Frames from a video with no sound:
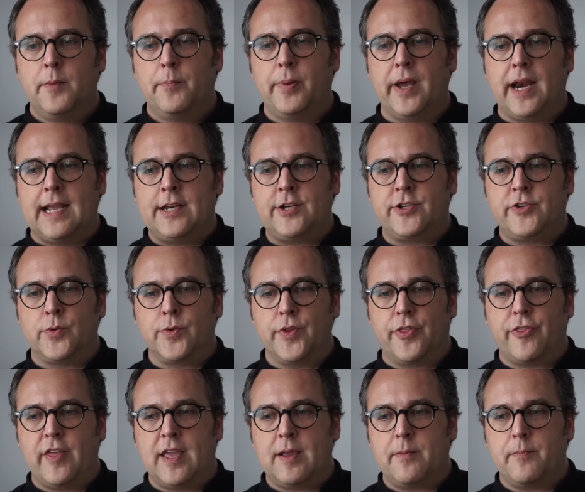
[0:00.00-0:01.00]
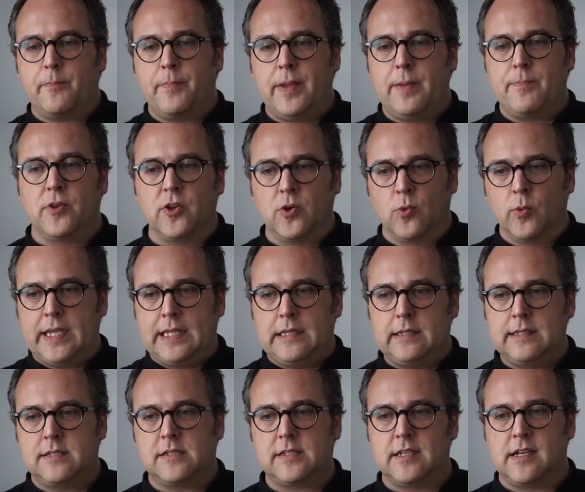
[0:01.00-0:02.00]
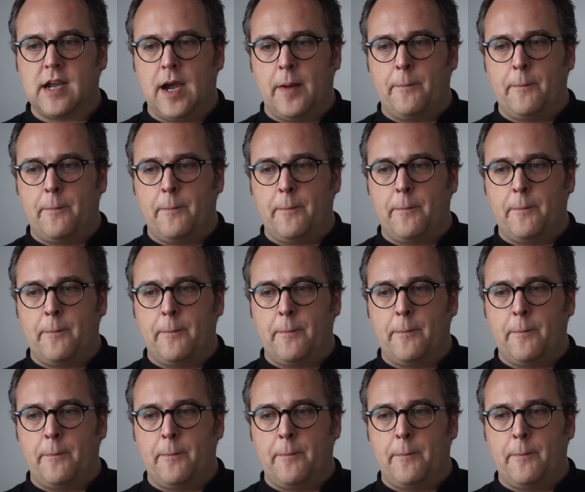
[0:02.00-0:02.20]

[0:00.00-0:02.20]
but I don't think people are realistic